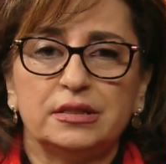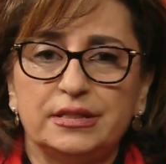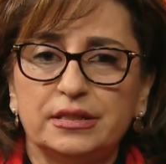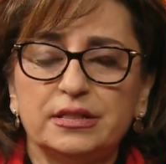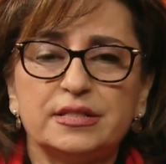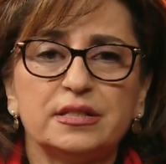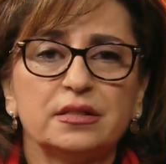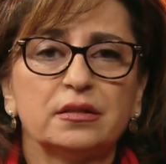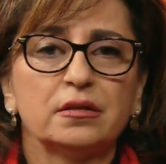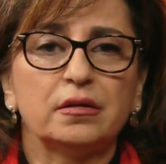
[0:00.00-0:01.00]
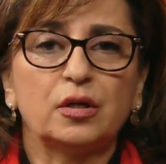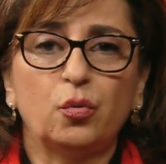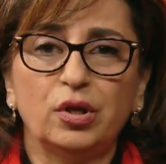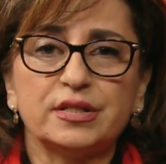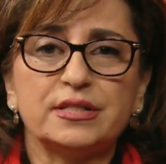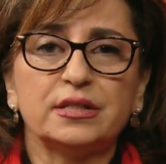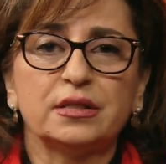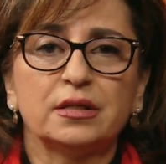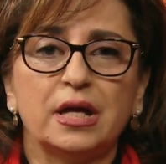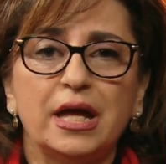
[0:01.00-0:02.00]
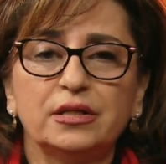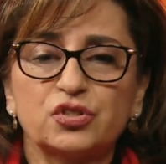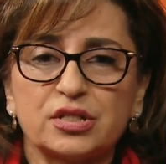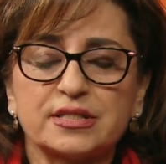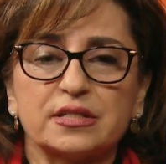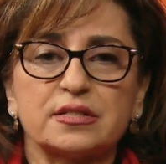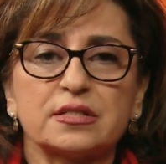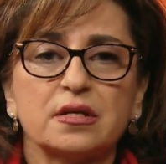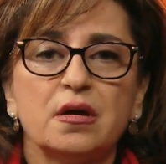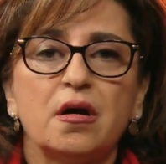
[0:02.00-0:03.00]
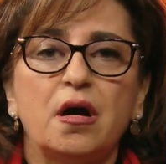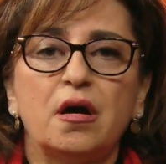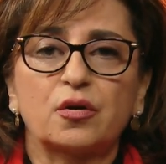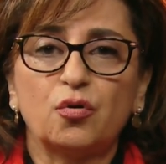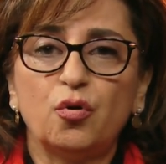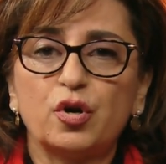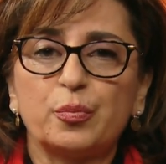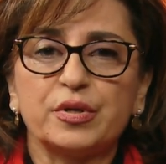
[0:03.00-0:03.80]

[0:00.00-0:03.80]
dignity, equality, and justice, are core